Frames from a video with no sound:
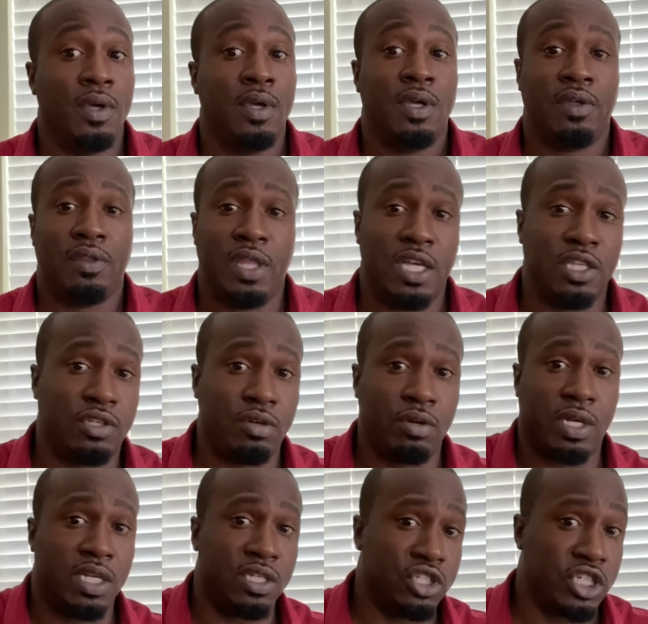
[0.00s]
that you
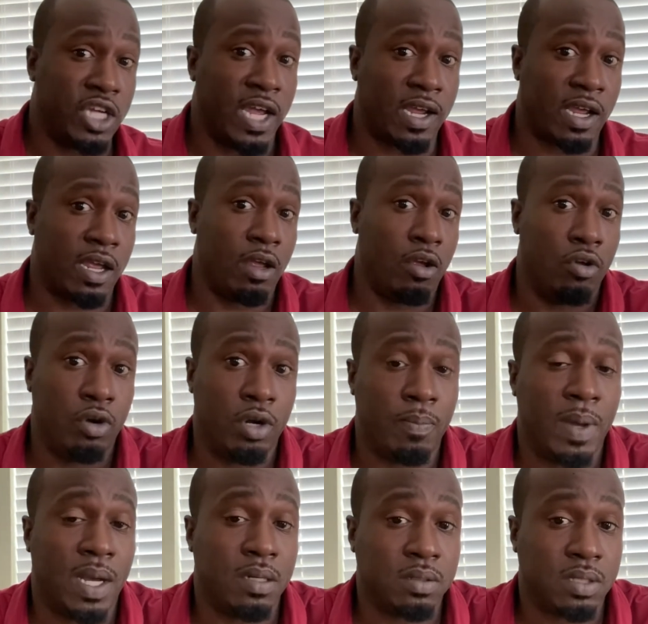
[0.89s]
can check in
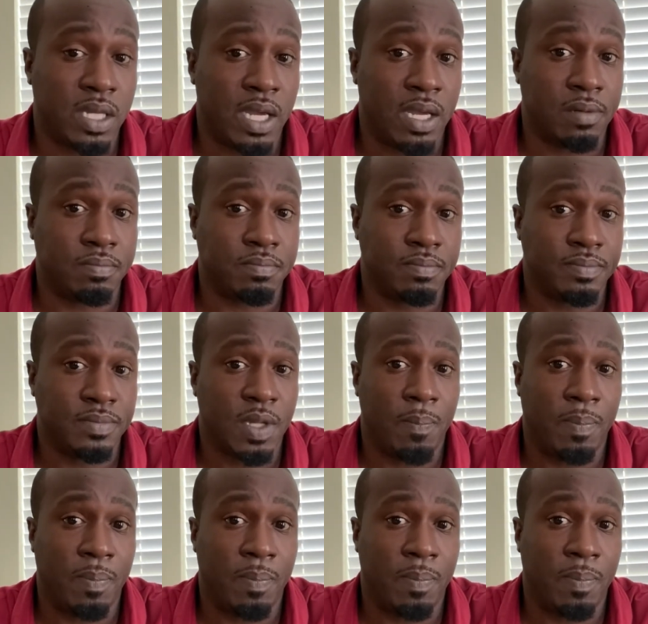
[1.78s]
about that,